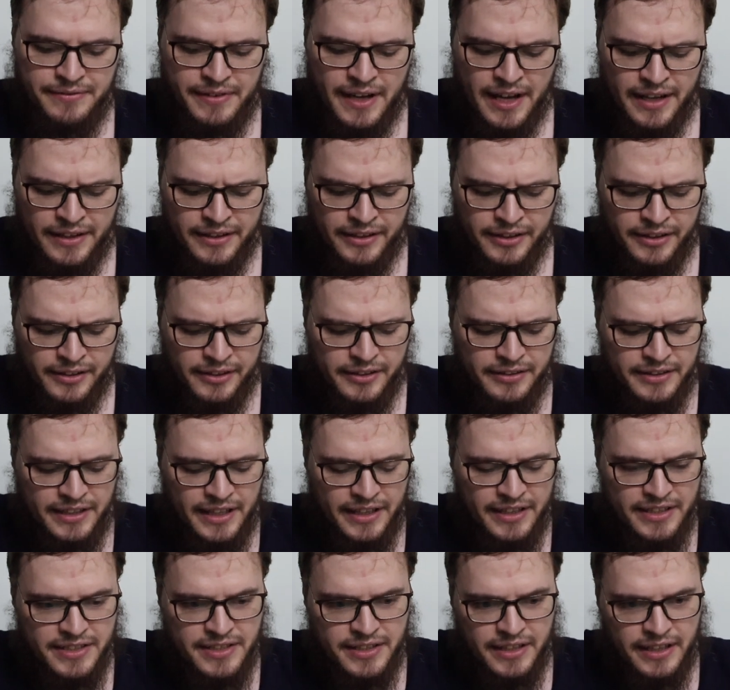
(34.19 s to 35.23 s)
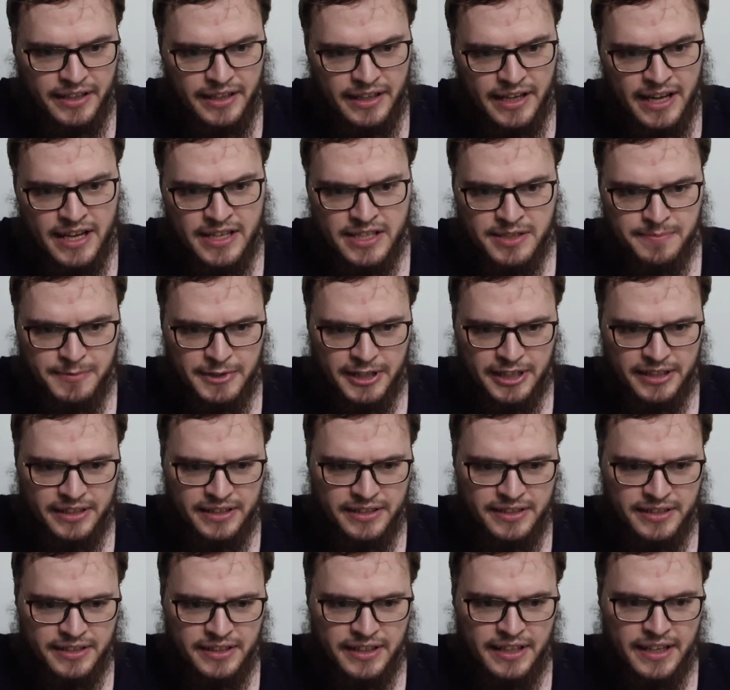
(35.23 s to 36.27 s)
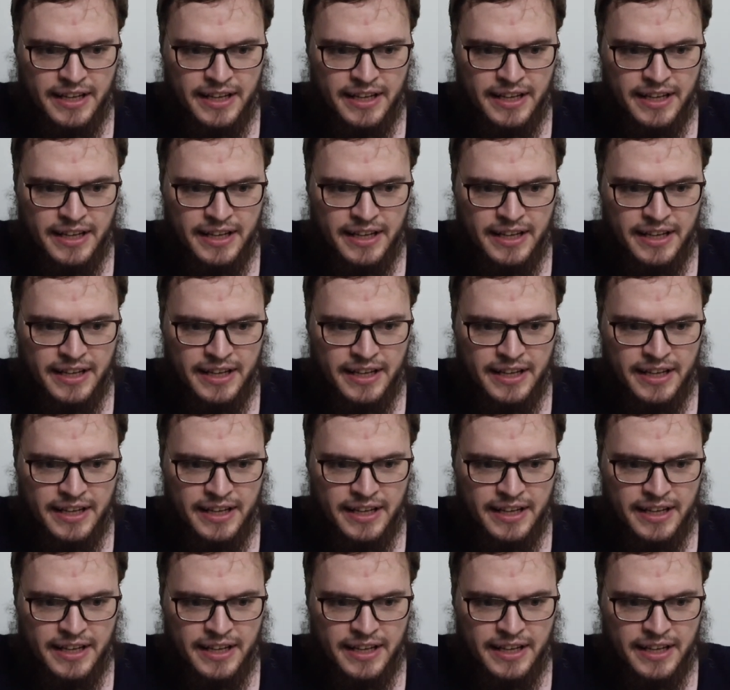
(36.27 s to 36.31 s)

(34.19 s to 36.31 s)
father, that is a husband,